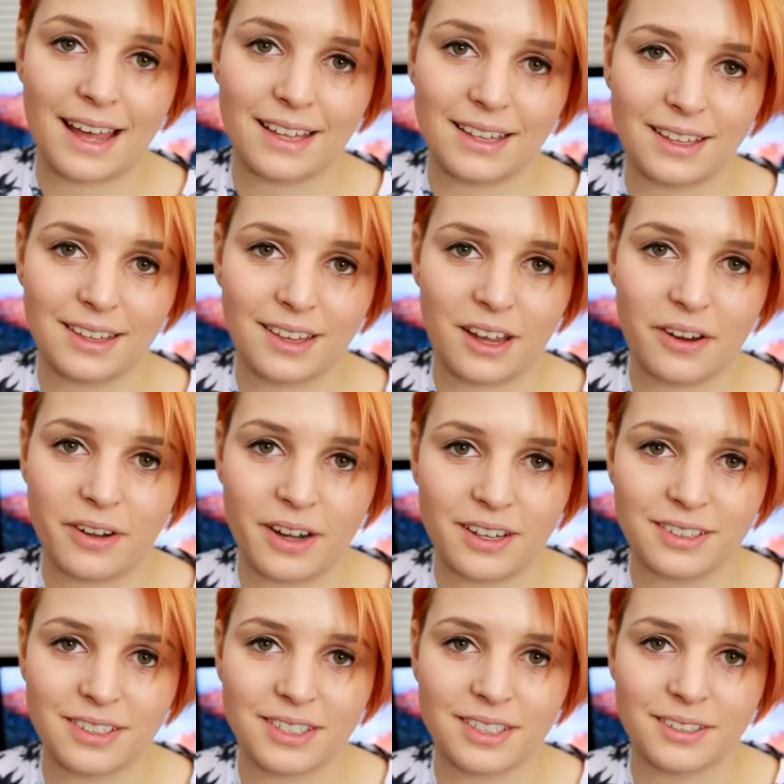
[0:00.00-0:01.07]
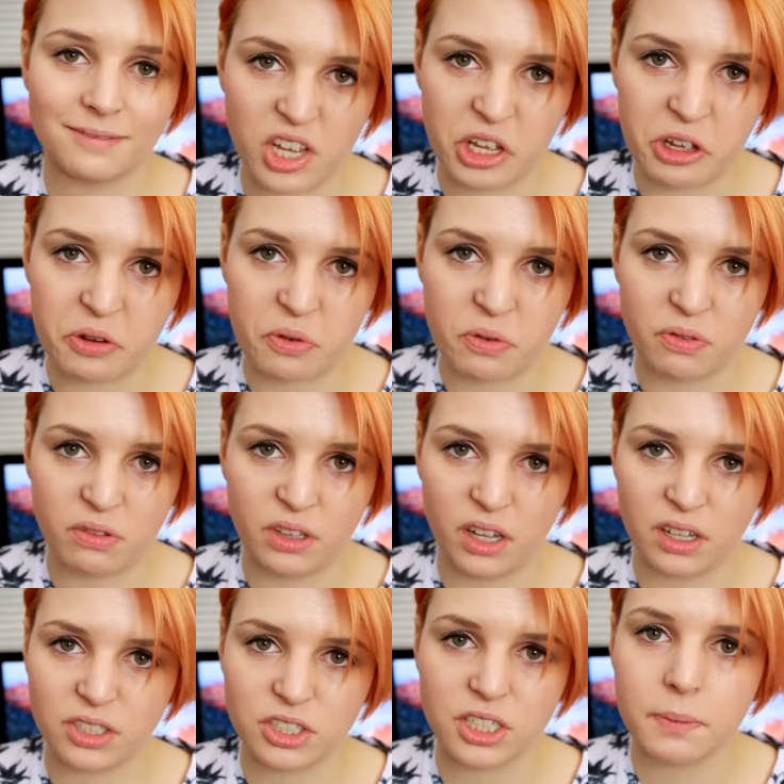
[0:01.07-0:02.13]
And there it is. Very ew.
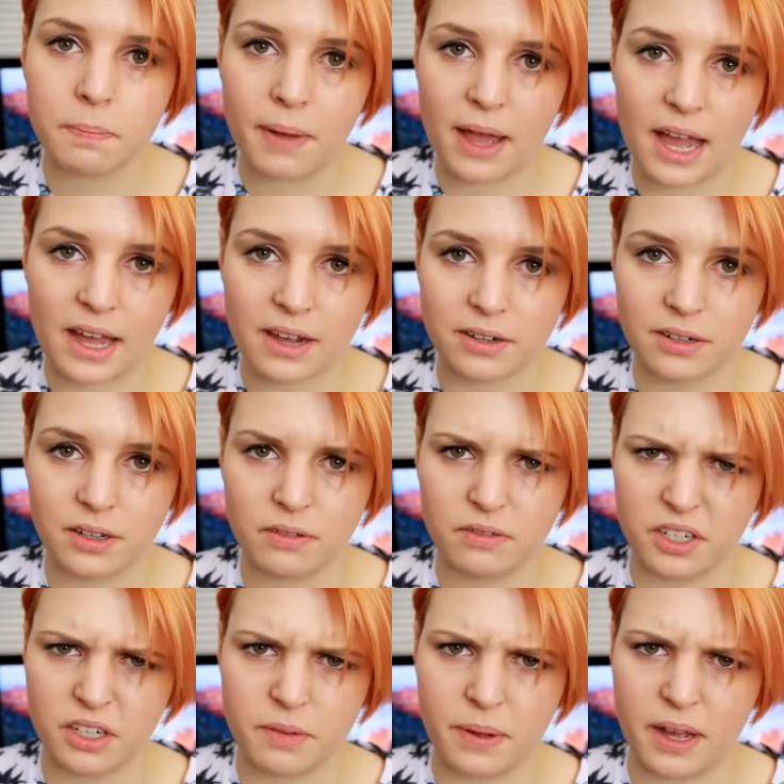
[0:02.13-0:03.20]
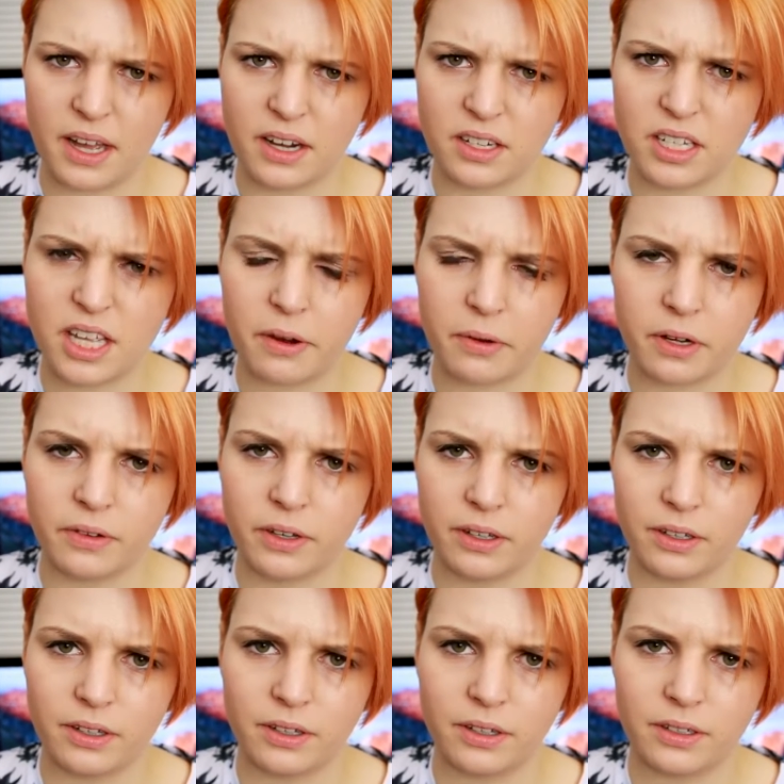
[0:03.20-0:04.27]
Lush, you did bad. Very bad. Get rid of it.